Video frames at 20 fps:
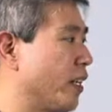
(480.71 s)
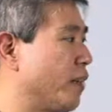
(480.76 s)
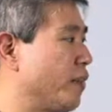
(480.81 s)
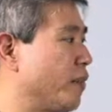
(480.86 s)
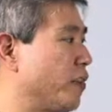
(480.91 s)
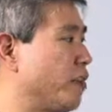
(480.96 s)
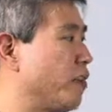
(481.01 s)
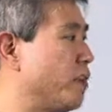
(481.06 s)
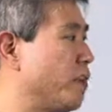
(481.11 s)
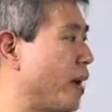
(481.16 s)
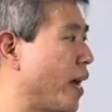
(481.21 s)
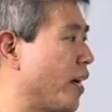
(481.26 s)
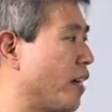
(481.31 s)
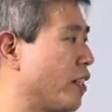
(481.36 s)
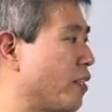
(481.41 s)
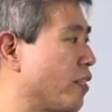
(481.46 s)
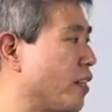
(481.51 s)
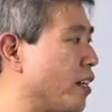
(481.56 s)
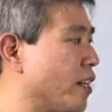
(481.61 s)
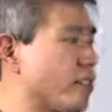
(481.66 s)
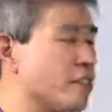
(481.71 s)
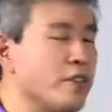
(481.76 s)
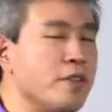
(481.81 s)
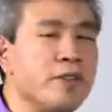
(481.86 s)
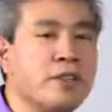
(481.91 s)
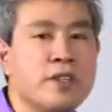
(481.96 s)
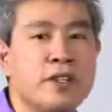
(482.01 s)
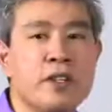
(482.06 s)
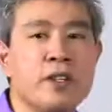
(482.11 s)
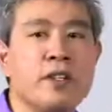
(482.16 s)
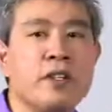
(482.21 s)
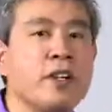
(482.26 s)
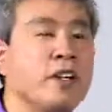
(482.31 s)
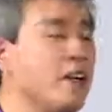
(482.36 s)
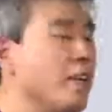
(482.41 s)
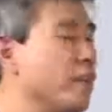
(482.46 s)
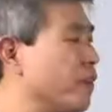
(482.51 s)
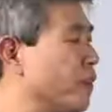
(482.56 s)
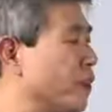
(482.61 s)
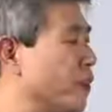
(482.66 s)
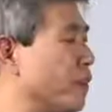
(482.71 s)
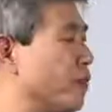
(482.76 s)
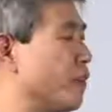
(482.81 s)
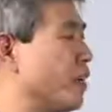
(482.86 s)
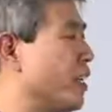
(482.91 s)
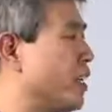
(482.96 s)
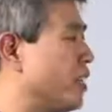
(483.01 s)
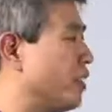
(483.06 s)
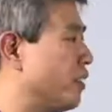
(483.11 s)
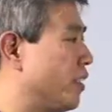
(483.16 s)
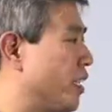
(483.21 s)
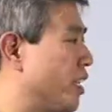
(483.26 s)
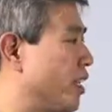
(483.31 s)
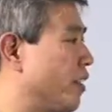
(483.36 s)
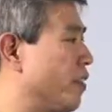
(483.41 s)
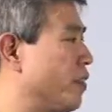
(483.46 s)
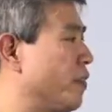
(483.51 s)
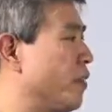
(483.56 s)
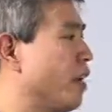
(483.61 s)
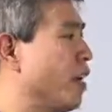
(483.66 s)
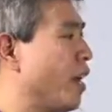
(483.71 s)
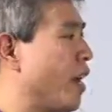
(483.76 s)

if you're a Macintosh user, feel free to leave